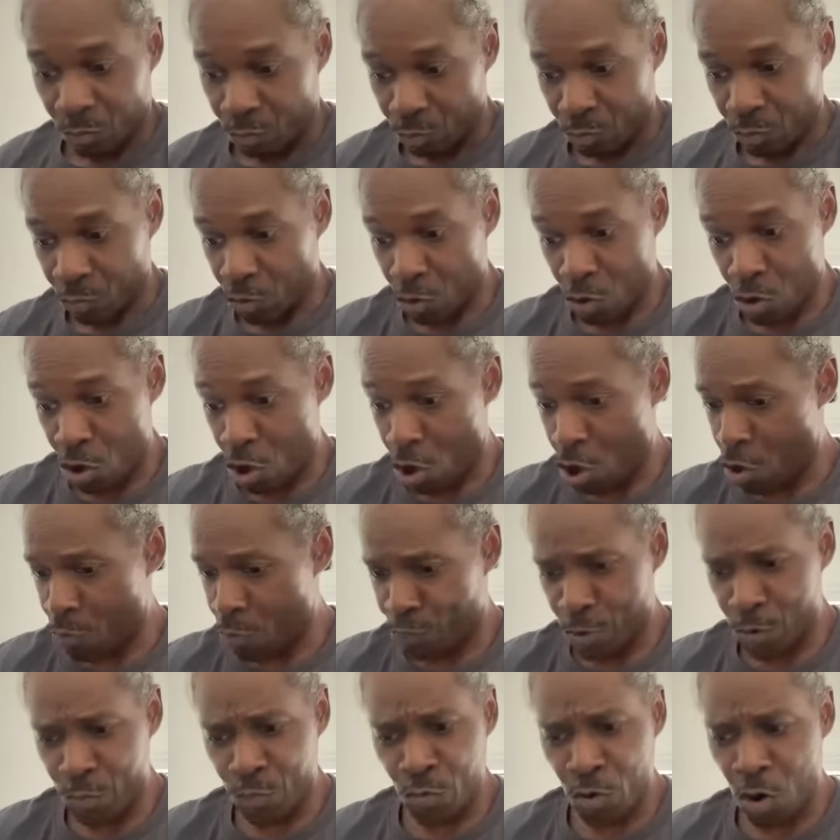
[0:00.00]
Yeah,
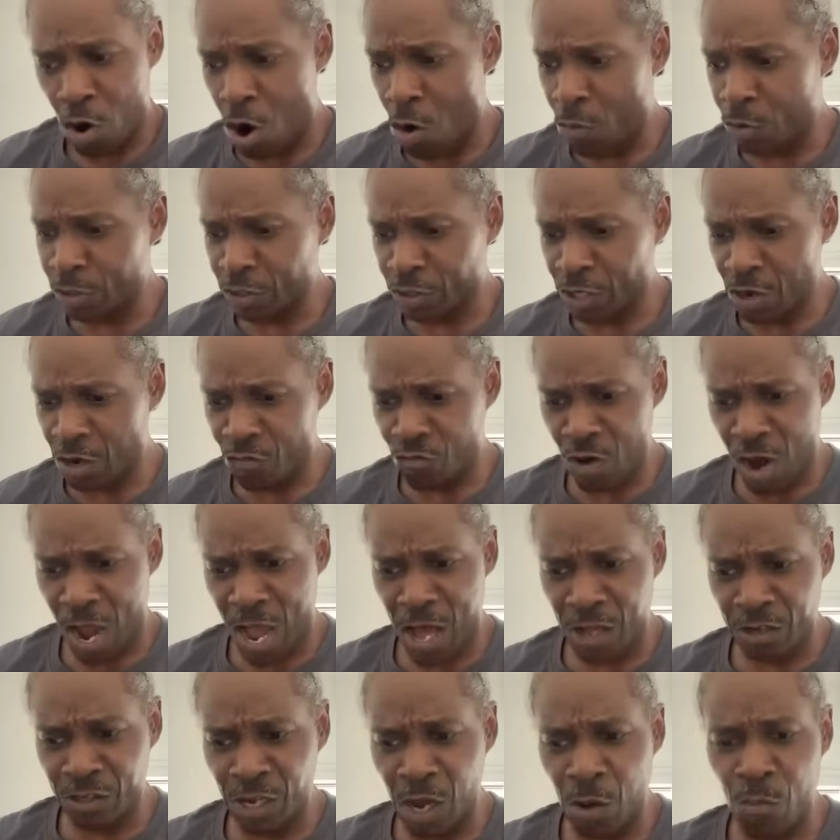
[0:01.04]
people always get
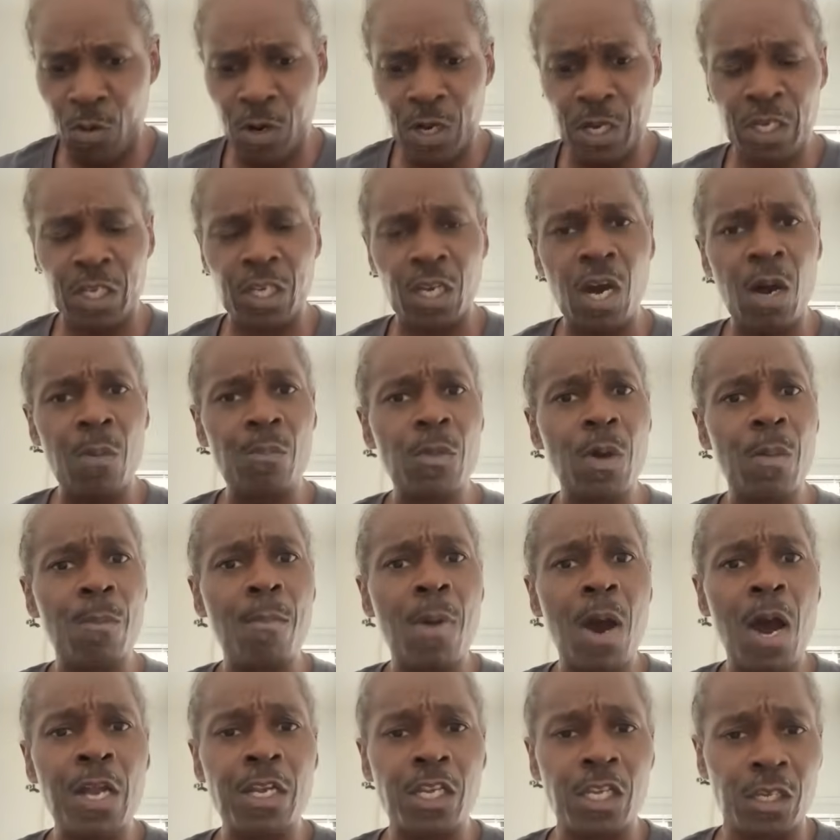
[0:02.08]
riled up when it comes to
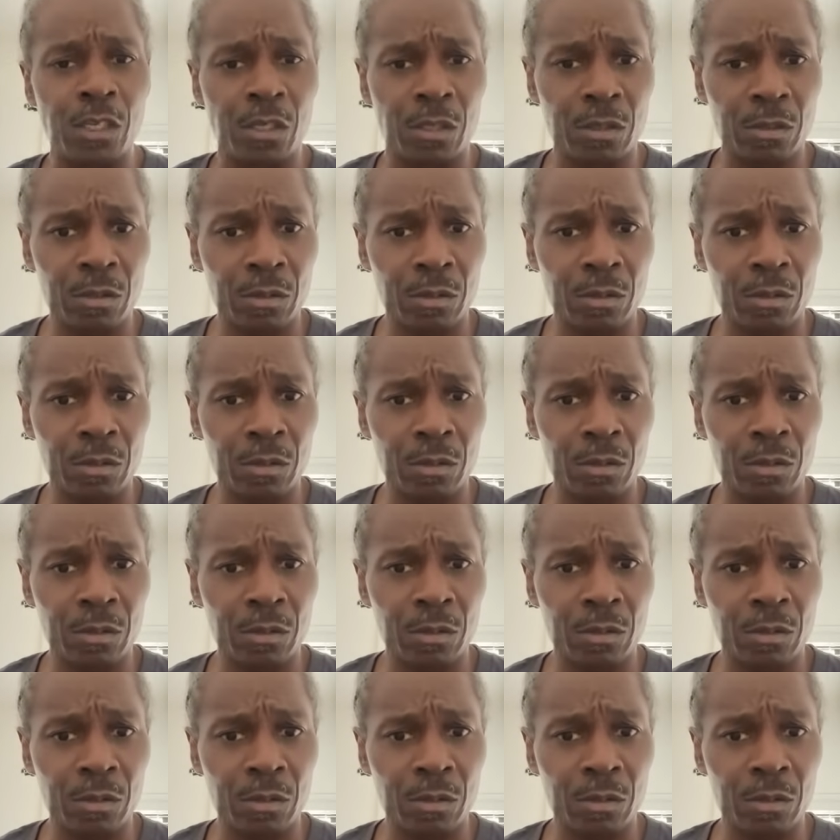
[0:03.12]
money.